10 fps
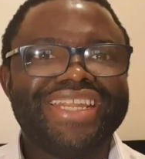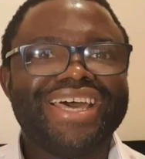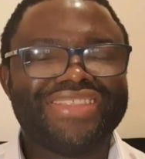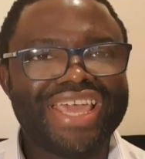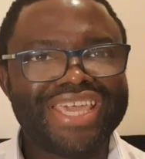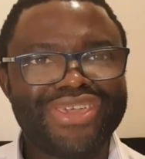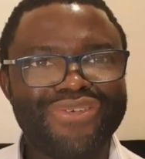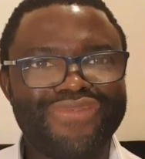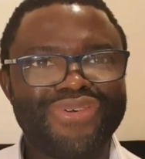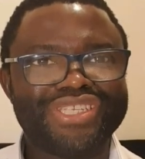Now, now, thank
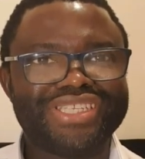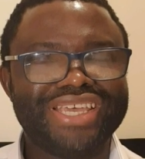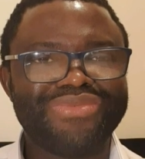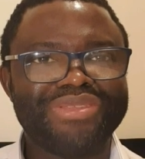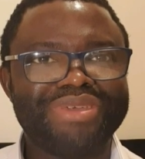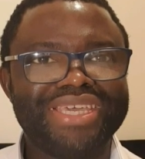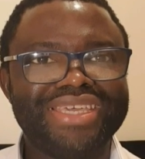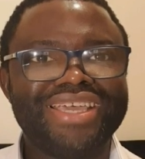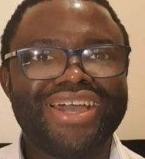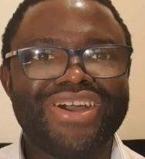you for staying with
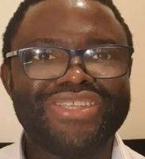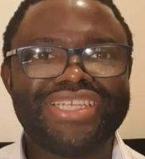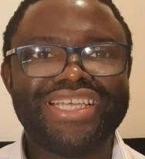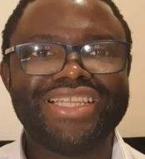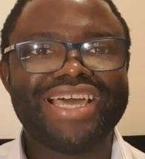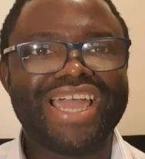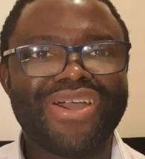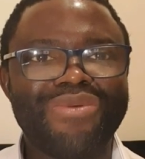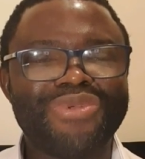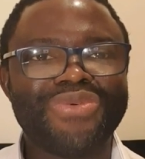me until I
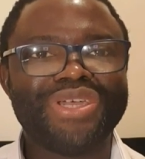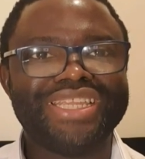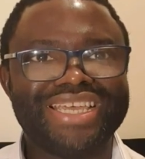come your way